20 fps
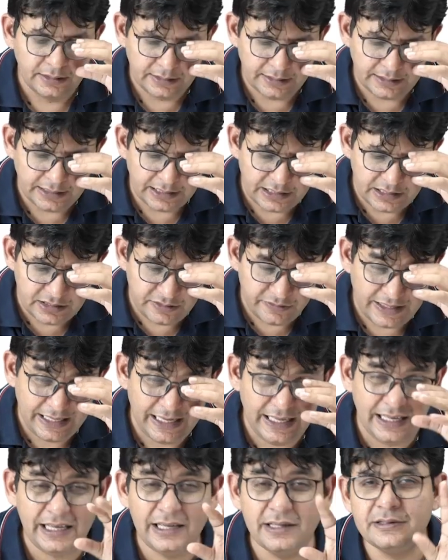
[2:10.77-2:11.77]
then it is
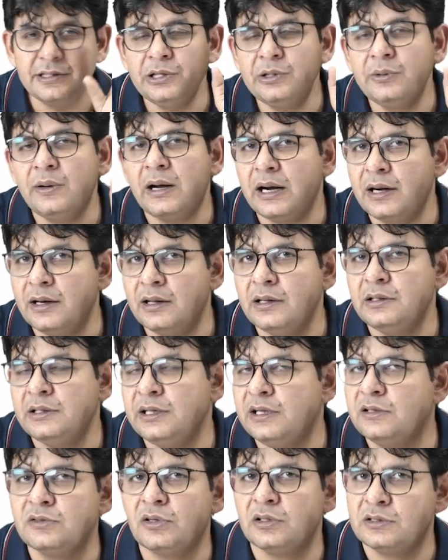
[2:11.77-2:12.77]
very easy to handle
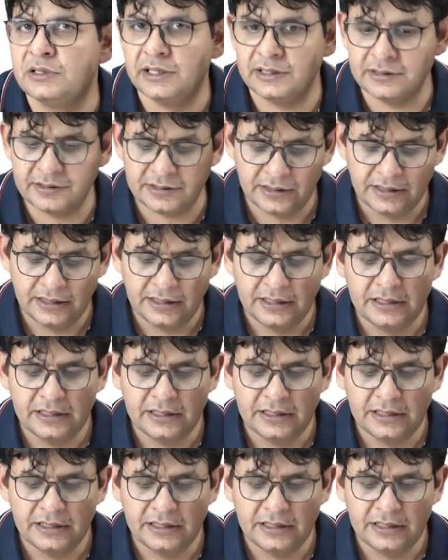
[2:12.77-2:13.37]
these all things.